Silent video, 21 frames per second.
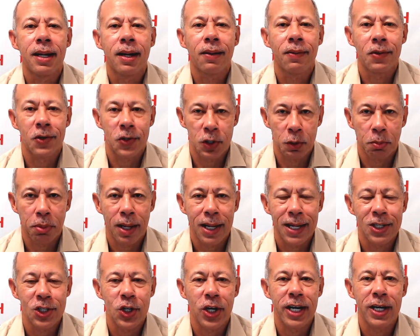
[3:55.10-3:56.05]
the supply
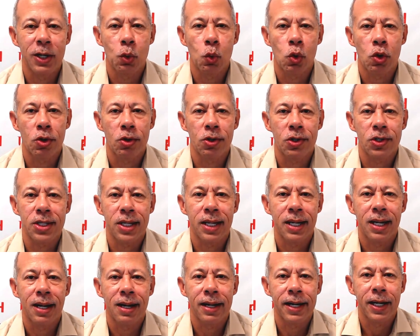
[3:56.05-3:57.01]
chain works
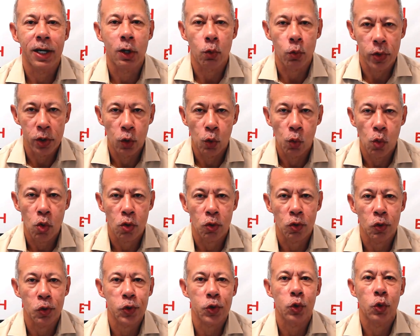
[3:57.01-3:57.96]
in a real
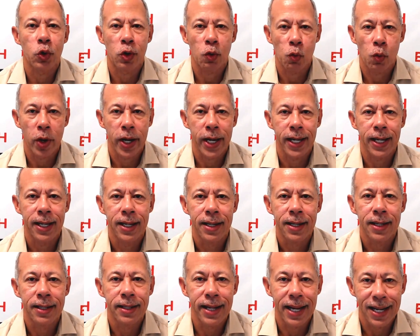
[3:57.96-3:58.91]
world sort of way
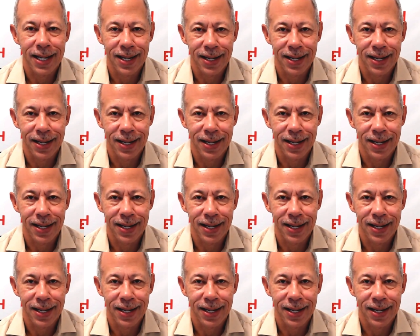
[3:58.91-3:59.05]
day to